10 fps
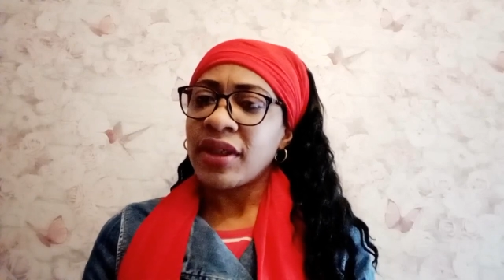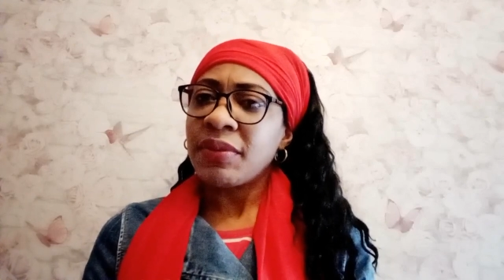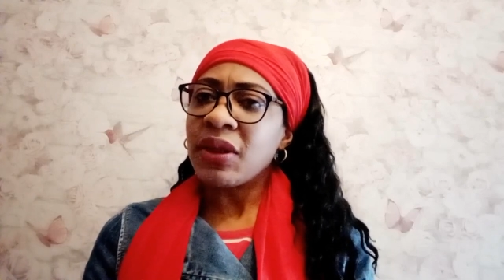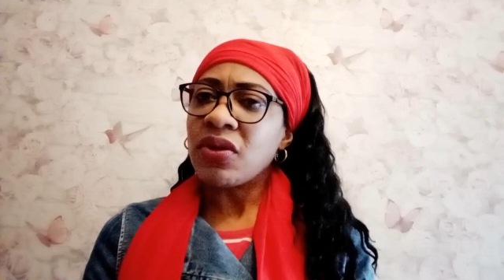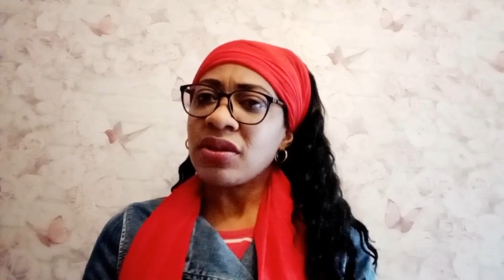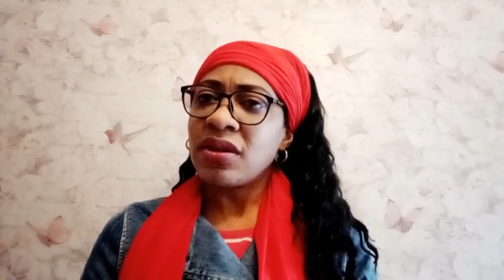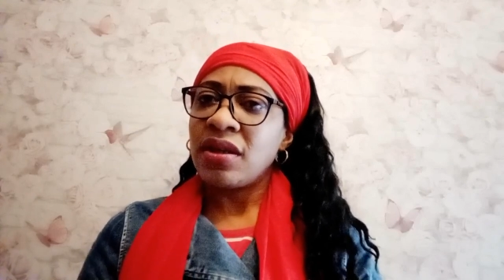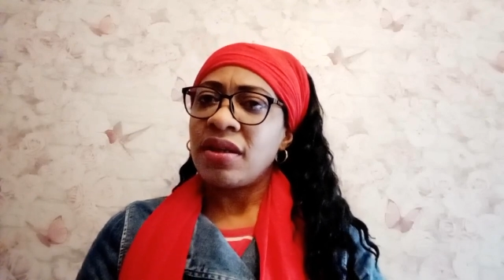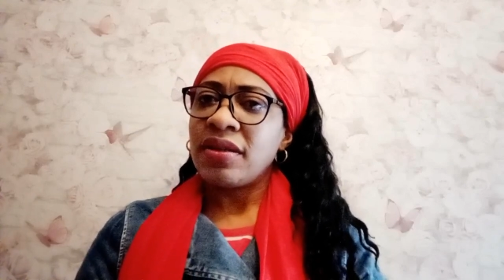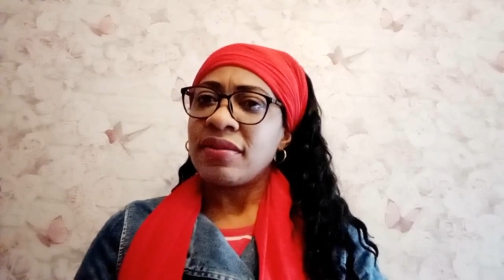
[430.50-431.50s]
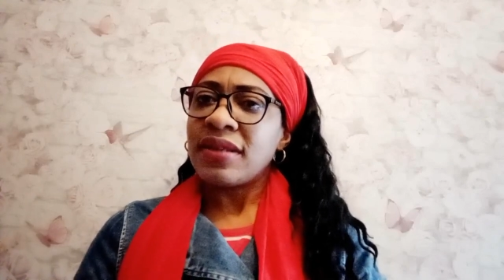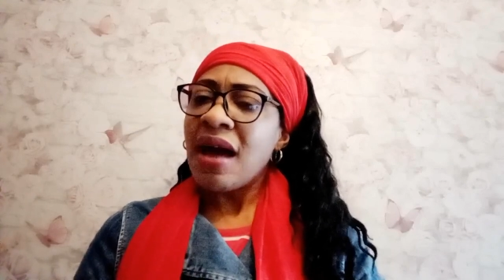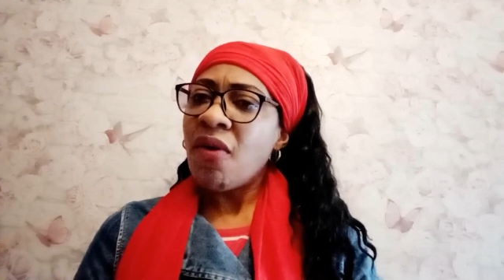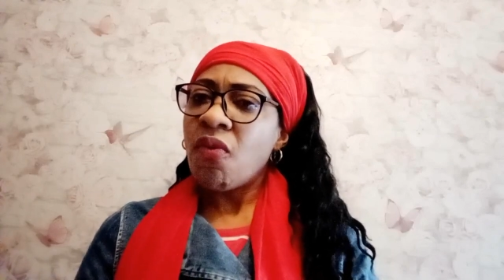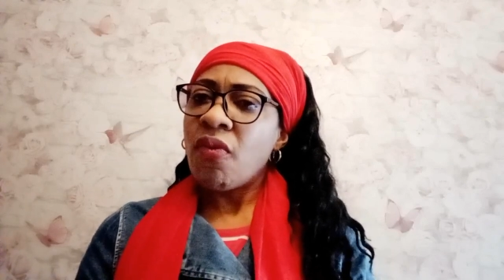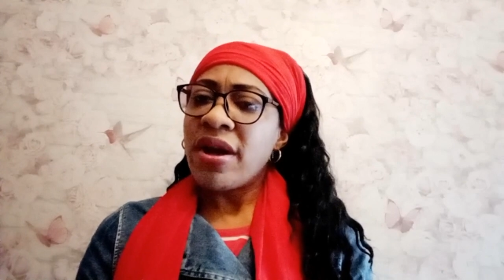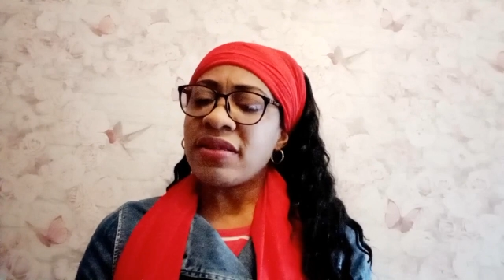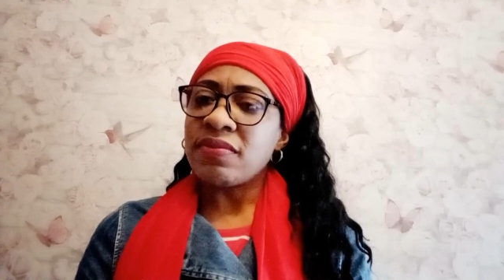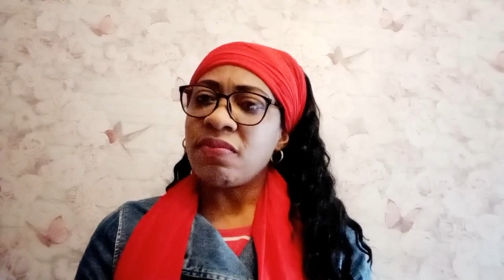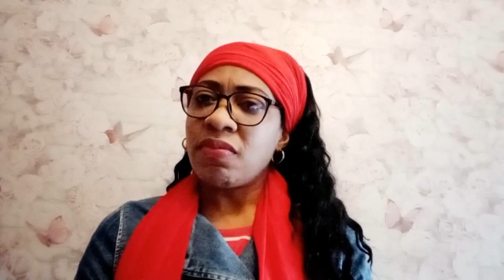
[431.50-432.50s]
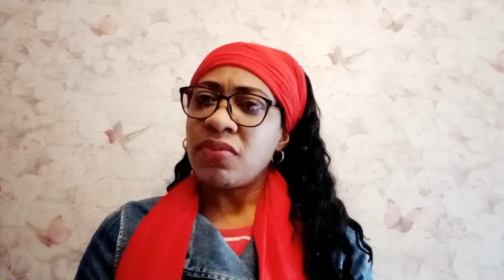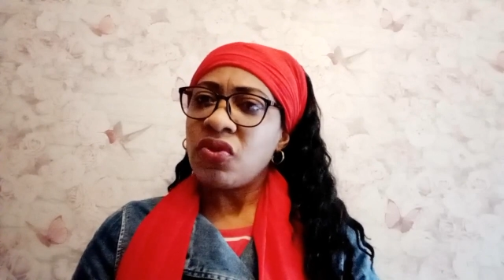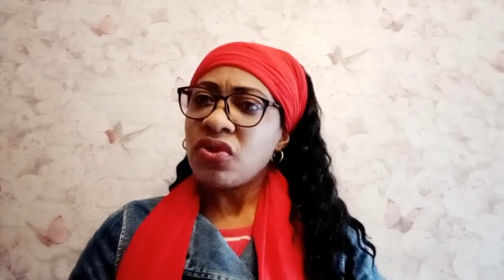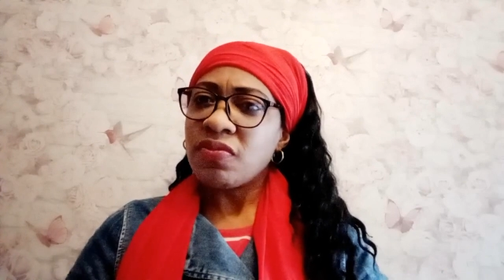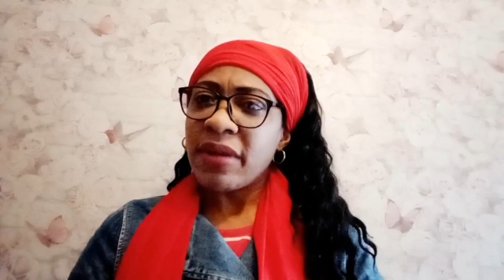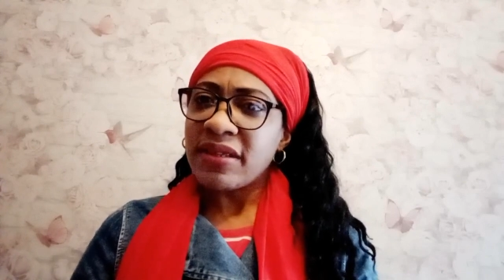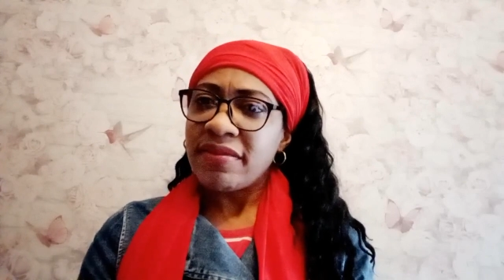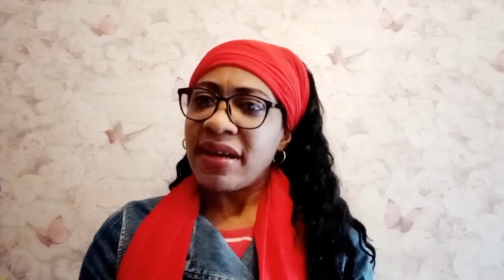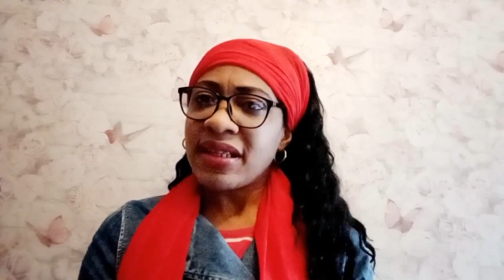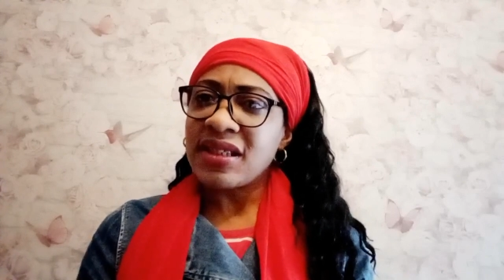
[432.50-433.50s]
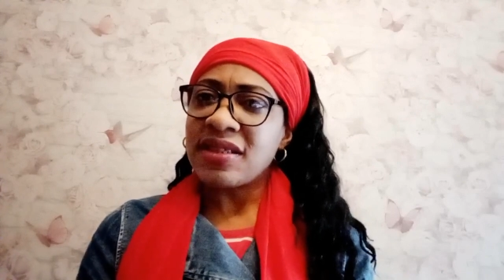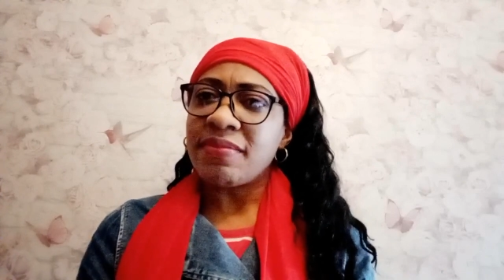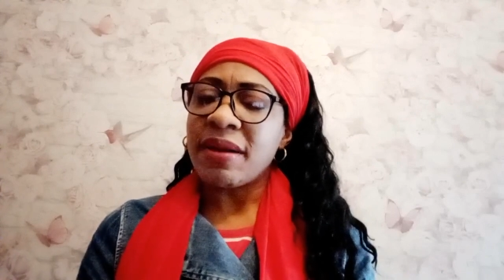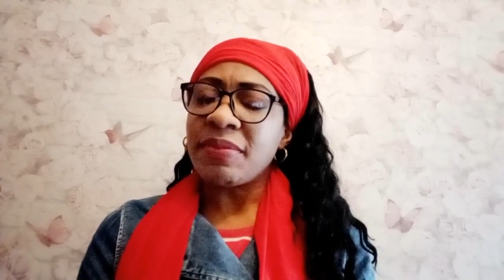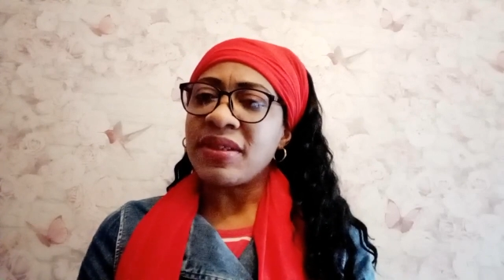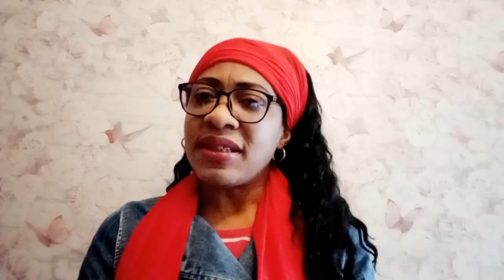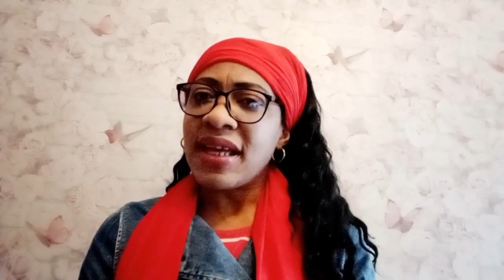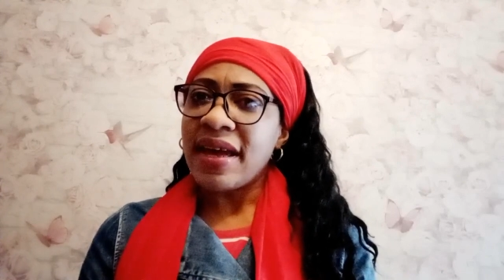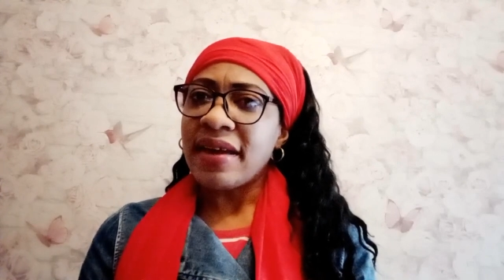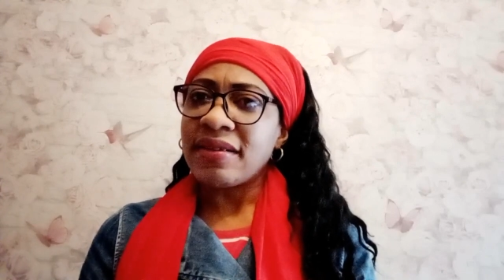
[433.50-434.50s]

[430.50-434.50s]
Because that weight, those material things might be there,